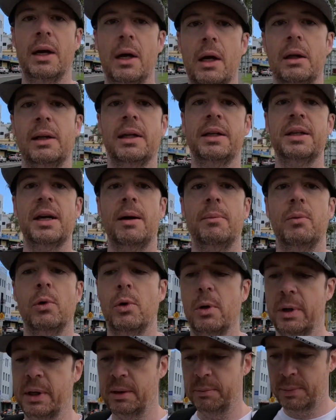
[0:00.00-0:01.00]
I'll end up
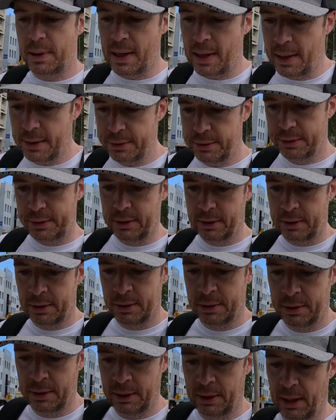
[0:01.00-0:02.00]
walking past
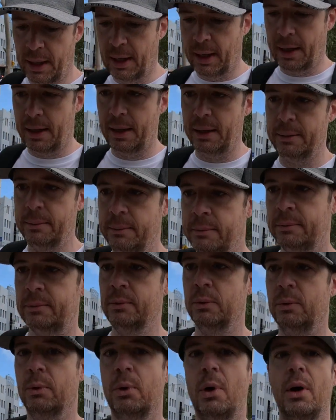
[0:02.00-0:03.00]

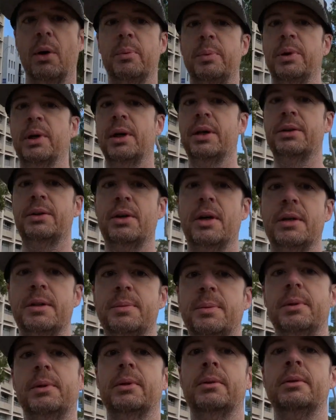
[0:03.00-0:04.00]
Royal Perth
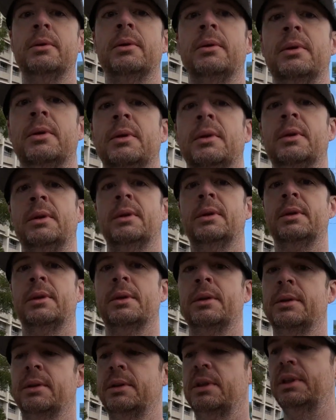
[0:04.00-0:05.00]
Hospital
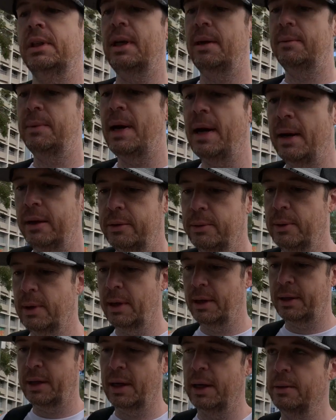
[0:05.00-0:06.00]
to get back
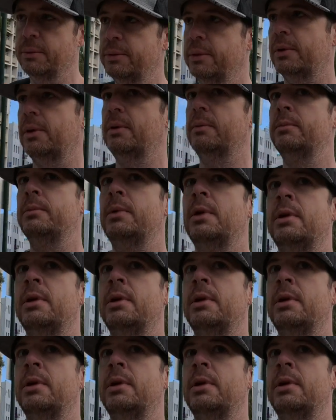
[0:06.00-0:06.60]
where I came from.